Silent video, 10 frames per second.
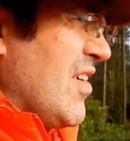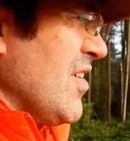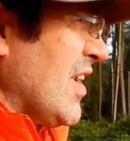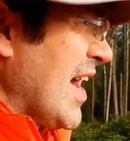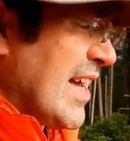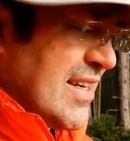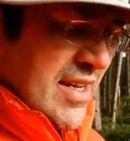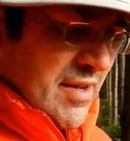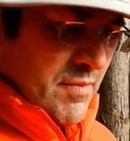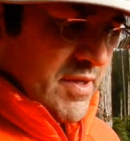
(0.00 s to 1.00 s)
I only had
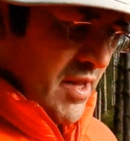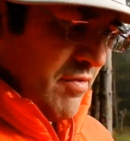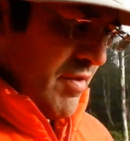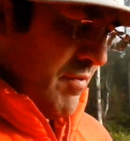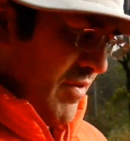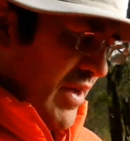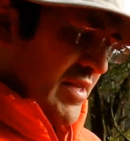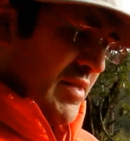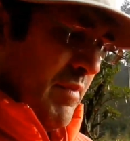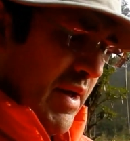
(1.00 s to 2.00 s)

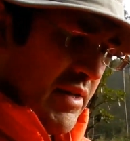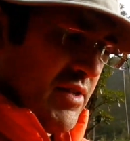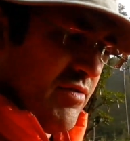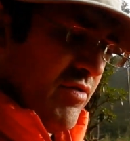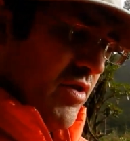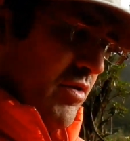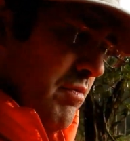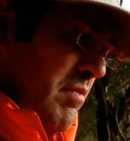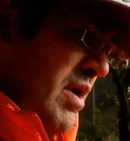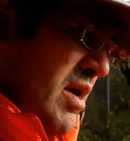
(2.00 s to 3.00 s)
self-inflating mats
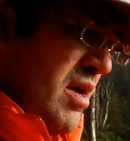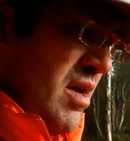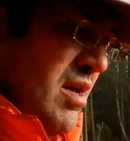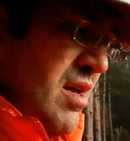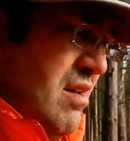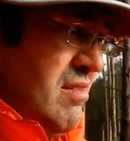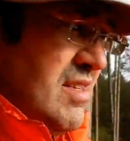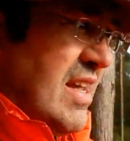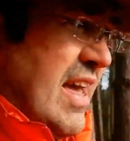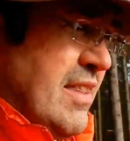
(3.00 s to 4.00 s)
from
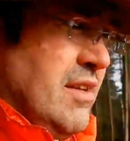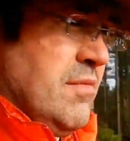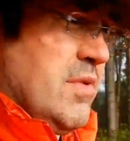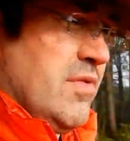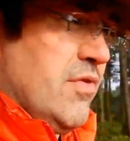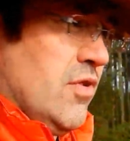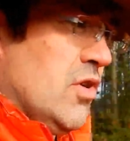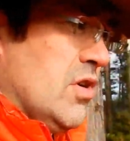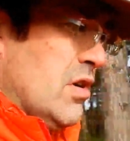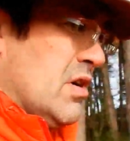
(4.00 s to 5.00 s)
Decathlon
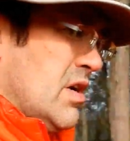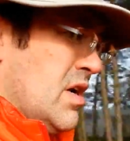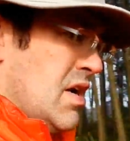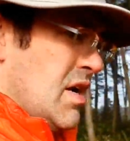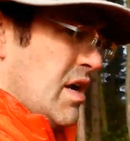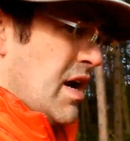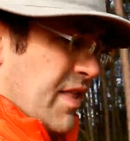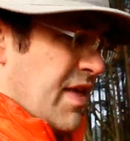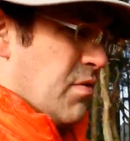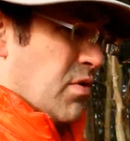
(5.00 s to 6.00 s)
before,
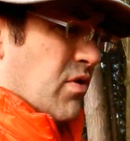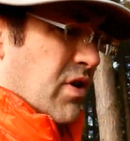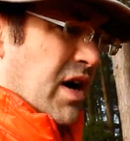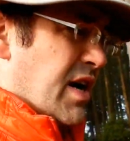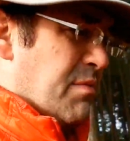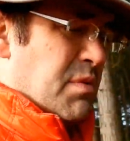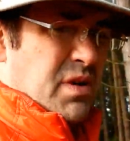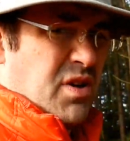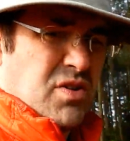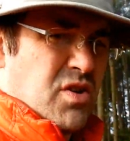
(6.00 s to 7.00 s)
and they were alright,
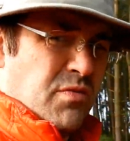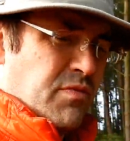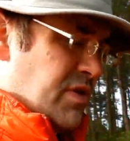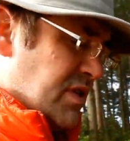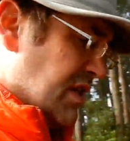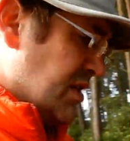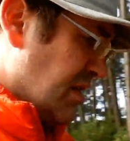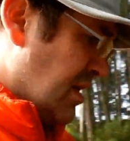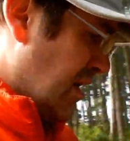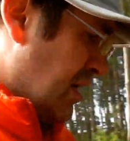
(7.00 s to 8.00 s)
but not as comfy as this.